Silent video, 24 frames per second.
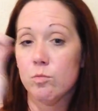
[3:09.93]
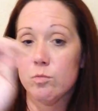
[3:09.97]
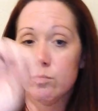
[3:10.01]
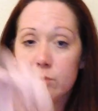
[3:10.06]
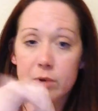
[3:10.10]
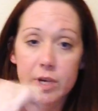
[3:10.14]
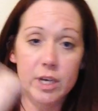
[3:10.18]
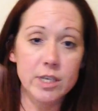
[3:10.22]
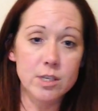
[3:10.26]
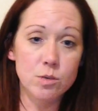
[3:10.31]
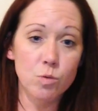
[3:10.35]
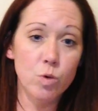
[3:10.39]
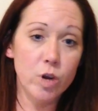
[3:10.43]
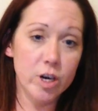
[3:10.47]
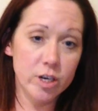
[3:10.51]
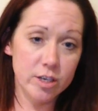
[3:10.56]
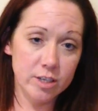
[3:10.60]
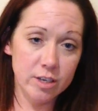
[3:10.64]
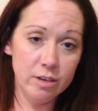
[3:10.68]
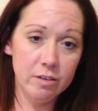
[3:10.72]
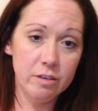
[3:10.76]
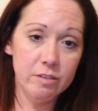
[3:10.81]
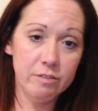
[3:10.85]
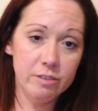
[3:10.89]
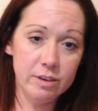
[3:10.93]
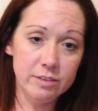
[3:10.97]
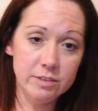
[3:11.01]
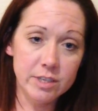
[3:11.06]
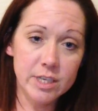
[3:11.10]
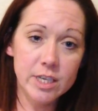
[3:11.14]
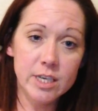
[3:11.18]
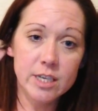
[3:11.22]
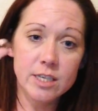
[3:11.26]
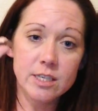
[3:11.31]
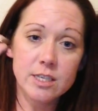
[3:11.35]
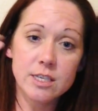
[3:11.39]
because the water's 75
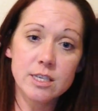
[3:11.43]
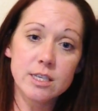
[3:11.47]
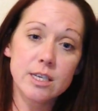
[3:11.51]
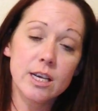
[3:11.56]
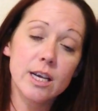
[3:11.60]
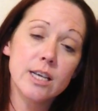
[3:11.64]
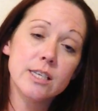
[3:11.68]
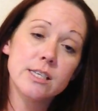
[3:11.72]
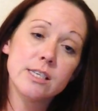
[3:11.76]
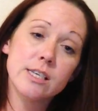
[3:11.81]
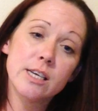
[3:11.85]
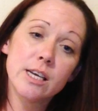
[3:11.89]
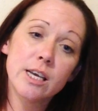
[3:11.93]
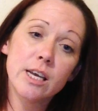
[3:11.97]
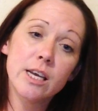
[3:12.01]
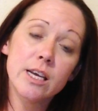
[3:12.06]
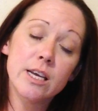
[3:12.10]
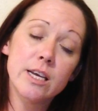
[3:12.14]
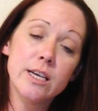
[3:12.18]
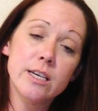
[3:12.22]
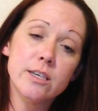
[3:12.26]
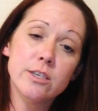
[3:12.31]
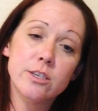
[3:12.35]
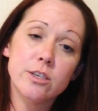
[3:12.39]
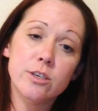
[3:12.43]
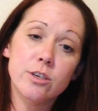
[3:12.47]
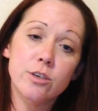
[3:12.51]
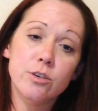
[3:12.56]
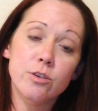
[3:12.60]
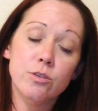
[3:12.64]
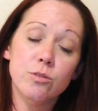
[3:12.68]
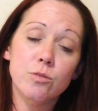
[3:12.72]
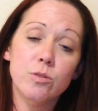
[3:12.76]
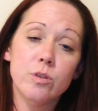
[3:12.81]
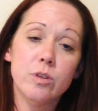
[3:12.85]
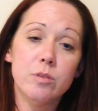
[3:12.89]
cents, and stick it into